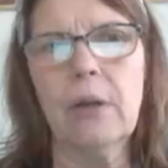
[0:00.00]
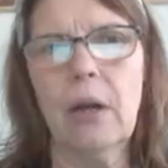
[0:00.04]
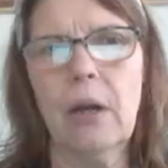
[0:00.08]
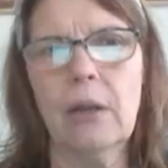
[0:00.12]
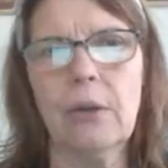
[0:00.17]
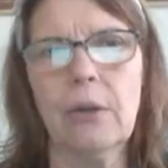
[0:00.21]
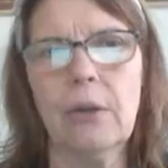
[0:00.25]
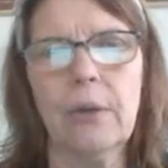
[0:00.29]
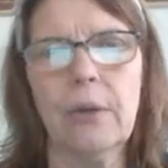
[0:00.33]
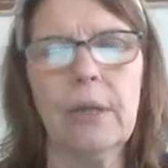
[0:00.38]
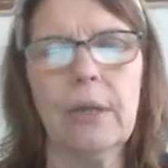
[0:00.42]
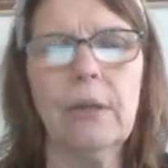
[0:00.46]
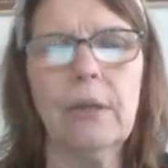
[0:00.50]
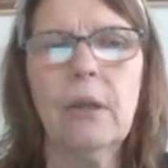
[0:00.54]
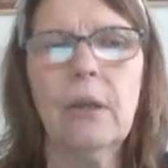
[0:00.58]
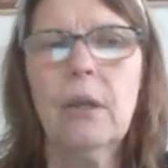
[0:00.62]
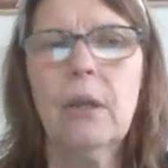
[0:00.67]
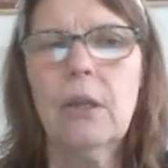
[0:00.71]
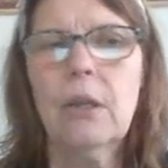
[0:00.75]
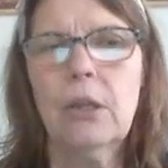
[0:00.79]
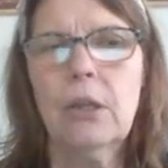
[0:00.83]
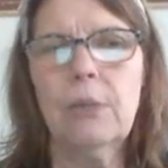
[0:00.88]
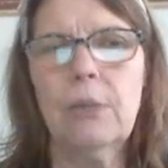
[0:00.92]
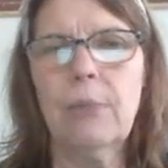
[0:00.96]
color in,
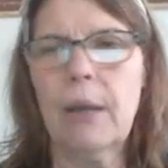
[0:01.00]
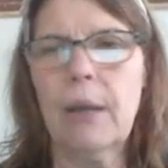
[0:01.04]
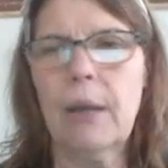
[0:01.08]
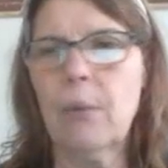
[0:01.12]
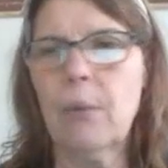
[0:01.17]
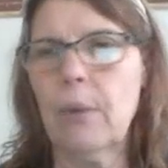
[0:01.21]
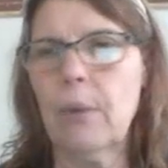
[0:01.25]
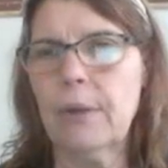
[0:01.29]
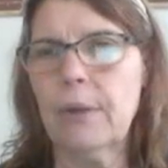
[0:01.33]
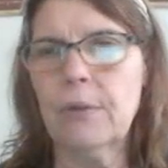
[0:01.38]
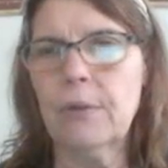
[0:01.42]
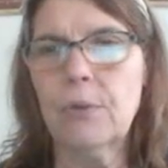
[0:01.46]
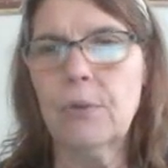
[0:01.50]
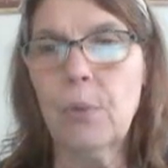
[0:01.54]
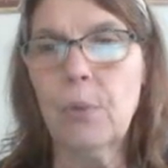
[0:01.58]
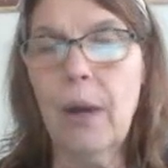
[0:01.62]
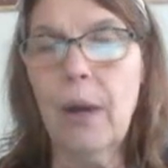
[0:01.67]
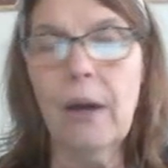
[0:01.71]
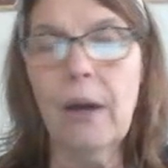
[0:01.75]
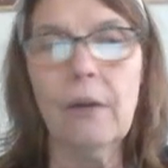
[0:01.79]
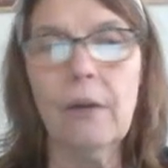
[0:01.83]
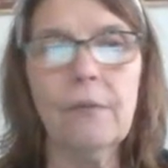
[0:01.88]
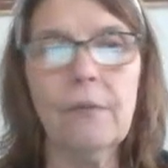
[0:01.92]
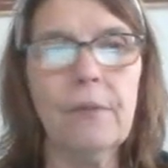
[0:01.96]
you might want a
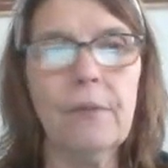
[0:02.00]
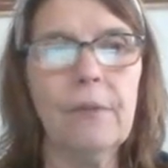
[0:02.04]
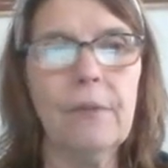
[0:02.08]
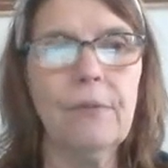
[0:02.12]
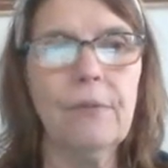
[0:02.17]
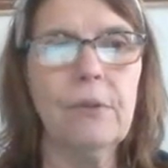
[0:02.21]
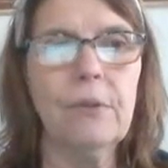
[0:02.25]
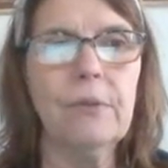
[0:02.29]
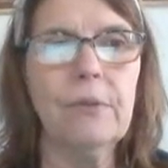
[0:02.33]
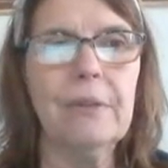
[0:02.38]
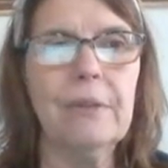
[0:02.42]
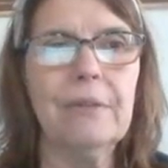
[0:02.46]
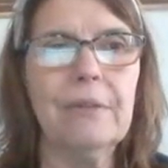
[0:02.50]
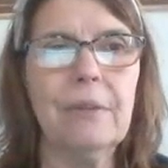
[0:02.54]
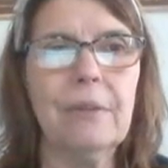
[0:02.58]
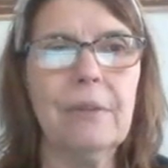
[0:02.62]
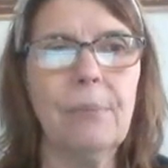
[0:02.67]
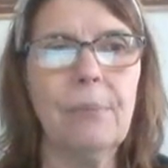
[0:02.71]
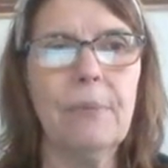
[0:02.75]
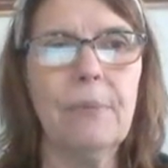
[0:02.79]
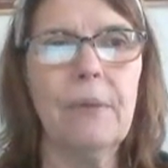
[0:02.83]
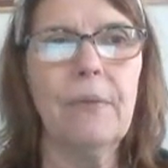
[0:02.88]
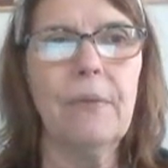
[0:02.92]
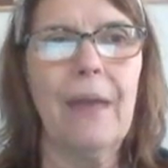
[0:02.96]
12. If you need
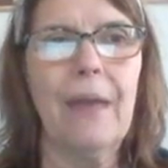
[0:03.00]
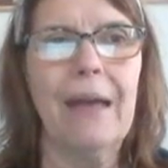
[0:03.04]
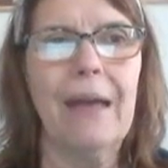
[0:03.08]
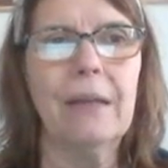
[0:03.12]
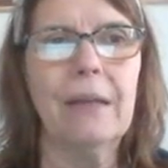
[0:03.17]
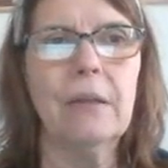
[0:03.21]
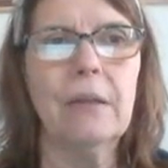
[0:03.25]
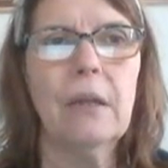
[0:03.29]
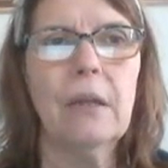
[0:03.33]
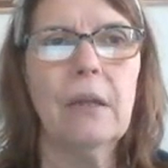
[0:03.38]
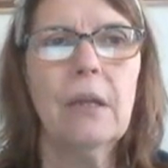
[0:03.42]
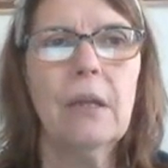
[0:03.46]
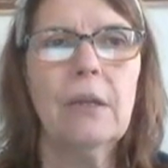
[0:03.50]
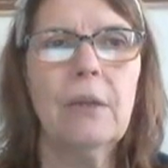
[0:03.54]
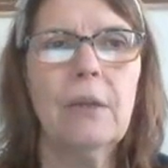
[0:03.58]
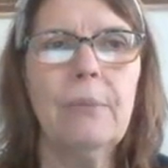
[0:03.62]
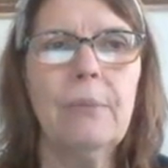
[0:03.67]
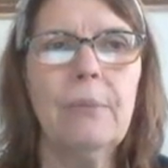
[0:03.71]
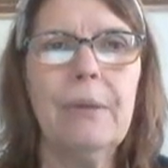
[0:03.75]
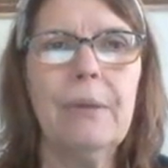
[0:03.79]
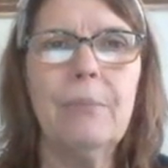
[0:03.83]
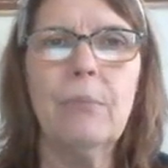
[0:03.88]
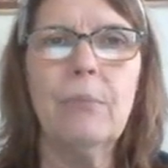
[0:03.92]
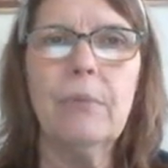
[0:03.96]
something that
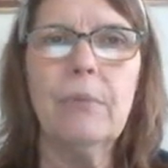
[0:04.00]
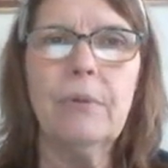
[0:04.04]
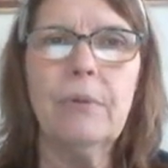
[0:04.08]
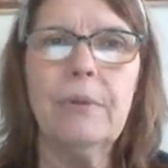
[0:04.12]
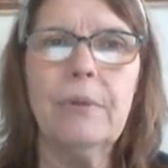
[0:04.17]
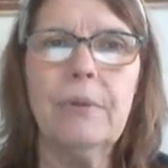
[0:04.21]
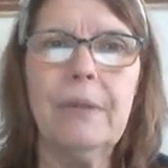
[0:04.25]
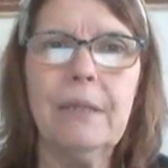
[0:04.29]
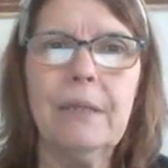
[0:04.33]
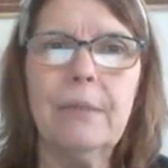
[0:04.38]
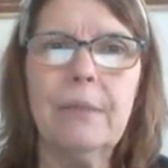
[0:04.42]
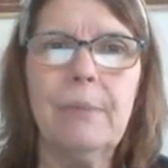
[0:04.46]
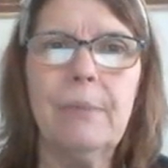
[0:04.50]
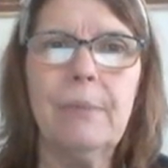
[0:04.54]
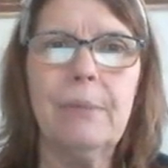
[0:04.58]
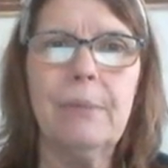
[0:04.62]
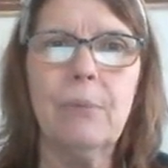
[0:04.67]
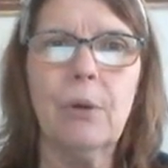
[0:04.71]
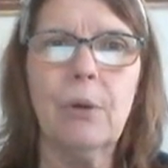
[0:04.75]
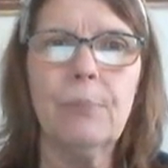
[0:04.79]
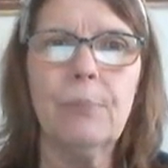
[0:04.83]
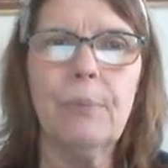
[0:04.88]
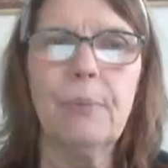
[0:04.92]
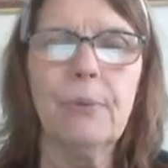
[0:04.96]
need to be
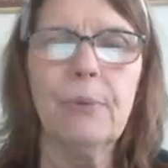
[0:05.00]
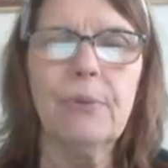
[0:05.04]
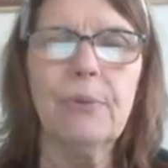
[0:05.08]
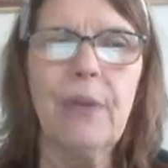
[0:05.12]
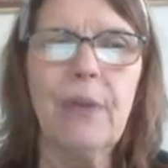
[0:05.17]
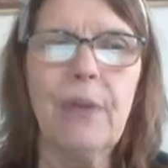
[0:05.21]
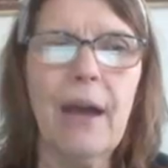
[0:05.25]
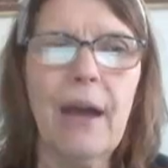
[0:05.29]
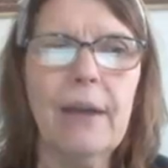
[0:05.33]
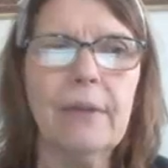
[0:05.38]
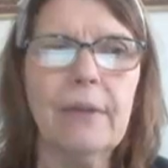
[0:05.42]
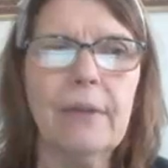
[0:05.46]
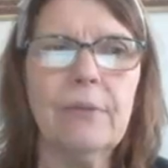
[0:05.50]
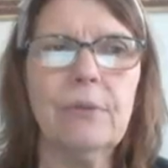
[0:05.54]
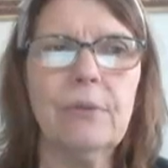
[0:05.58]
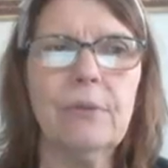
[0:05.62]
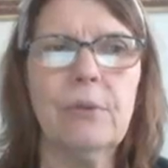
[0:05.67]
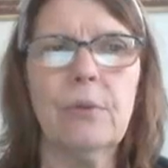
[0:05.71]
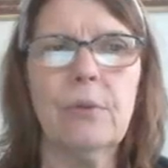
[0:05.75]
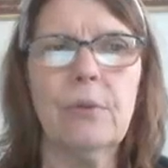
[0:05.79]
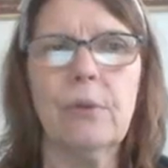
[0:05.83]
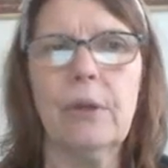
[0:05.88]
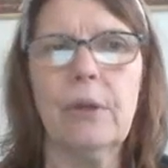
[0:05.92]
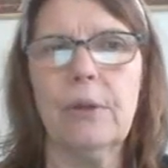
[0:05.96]
more precise,
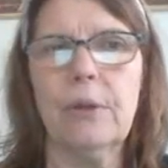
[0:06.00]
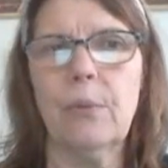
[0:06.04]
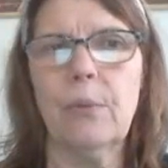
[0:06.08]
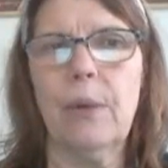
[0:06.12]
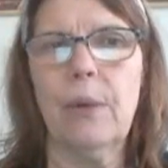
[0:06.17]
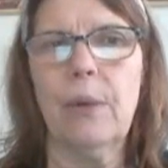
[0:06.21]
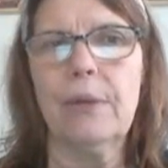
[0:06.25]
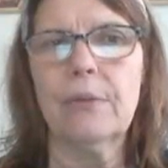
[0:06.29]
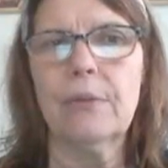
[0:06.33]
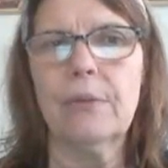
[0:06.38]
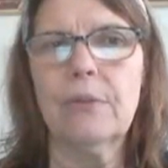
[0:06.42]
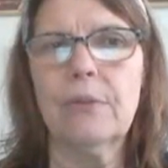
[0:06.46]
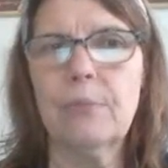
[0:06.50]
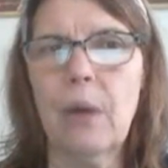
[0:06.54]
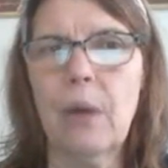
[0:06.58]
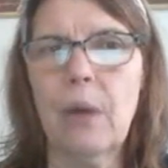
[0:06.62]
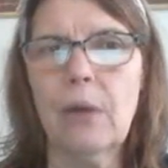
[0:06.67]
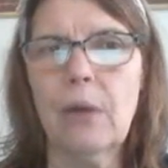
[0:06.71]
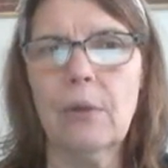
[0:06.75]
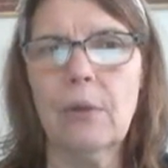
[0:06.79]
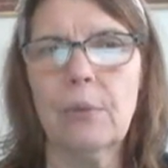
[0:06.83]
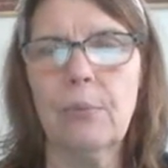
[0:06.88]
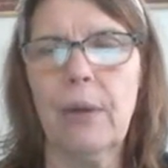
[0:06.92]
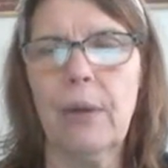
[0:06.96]
you're going to want a
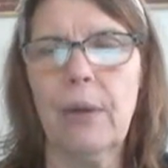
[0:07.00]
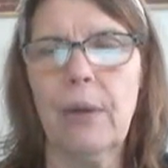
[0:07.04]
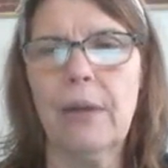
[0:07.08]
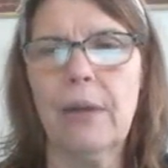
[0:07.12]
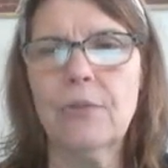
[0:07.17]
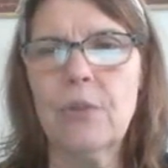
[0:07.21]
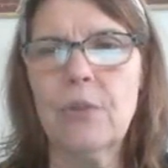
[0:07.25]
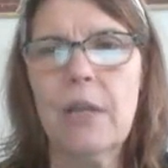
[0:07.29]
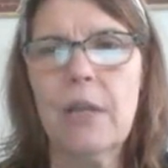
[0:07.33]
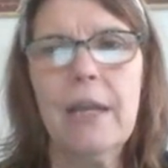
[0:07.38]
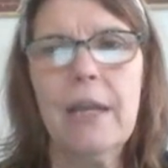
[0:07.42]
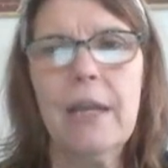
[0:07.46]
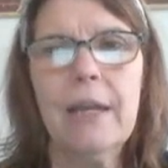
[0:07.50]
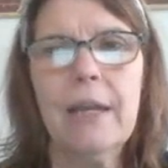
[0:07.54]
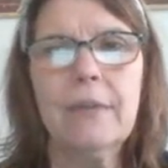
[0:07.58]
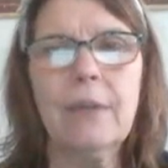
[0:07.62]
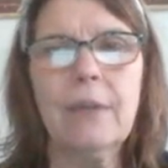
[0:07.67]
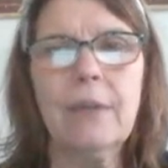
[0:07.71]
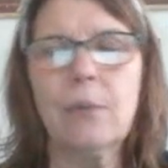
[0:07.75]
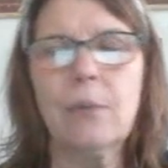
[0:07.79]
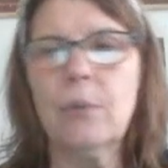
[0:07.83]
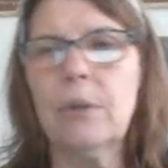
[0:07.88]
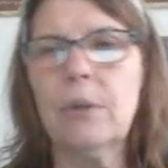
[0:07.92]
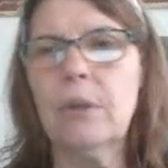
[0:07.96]
smaller brush. It's
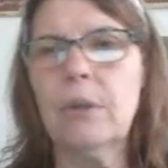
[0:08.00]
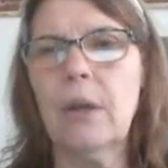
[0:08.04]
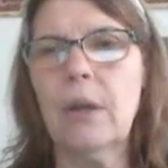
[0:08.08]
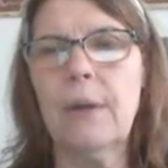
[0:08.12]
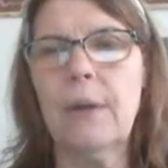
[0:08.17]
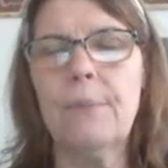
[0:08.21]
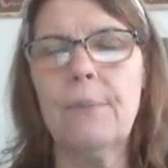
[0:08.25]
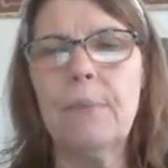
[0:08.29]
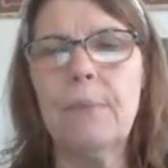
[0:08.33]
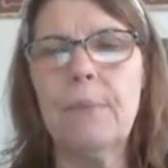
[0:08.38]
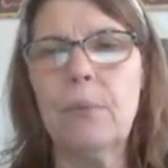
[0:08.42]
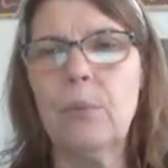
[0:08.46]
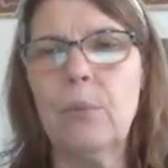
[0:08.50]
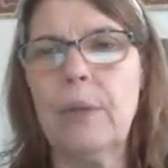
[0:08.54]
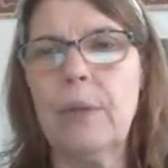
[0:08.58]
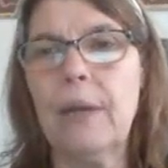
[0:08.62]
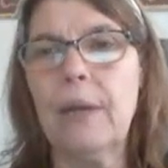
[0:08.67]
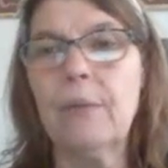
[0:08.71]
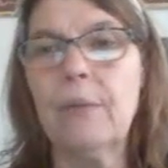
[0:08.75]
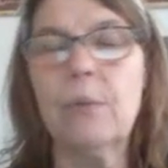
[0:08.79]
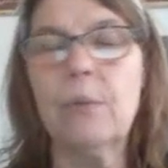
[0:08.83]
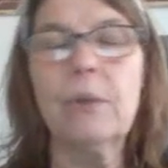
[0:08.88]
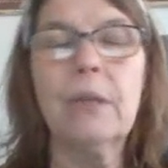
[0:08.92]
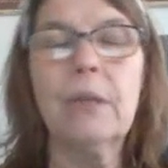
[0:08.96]
like when I
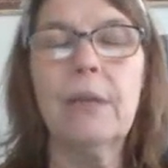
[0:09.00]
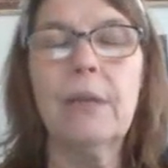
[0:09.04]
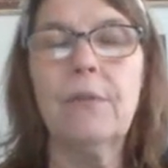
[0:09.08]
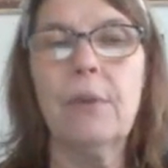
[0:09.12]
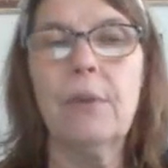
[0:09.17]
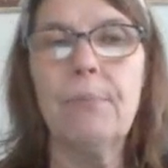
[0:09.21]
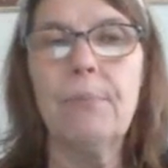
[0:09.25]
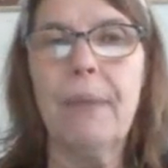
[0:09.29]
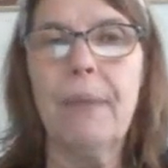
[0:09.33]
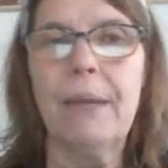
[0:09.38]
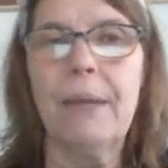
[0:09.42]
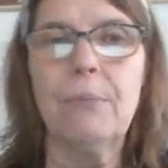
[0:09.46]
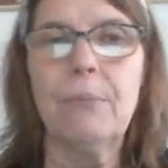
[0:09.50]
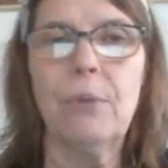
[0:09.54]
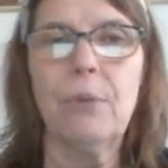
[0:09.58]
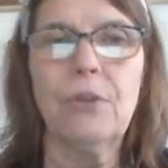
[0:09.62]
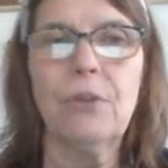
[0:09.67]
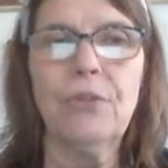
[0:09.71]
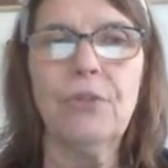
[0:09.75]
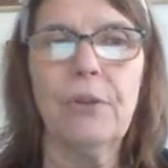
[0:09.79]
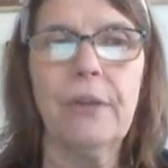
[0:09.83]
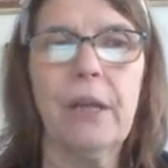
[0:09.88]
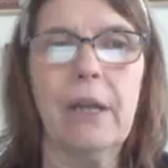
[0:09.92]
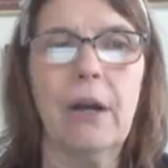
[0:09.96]
would give you a
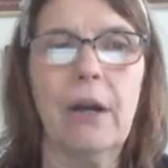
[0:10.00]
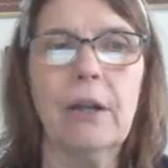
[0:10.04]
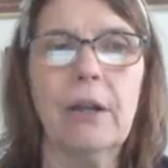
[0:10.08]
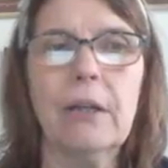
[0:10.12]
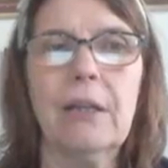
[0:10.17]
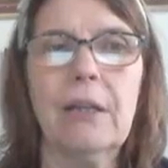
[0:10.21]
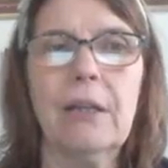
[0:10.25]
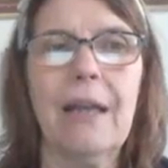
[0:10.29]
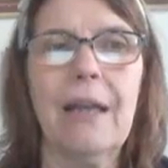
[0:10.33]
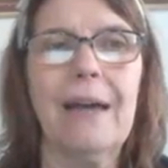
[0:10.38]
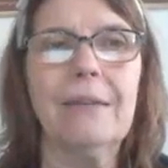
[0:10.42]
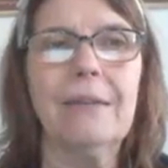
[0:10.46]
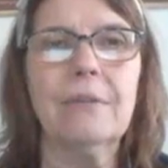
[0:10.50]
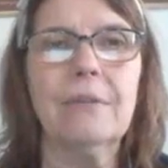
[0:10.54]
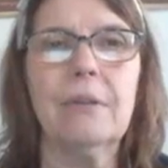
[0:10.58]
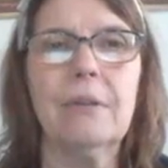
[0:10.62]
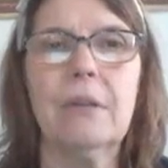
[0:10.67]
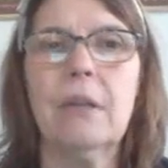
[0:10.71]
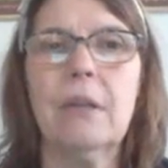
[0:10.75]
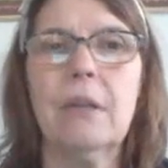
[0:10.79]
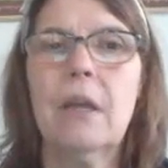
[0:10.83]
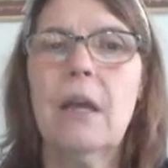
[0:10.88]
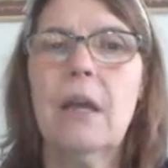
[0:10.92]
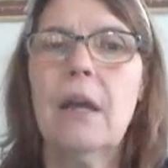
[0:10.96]
paintbrush in the art class,
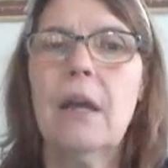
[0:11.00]
and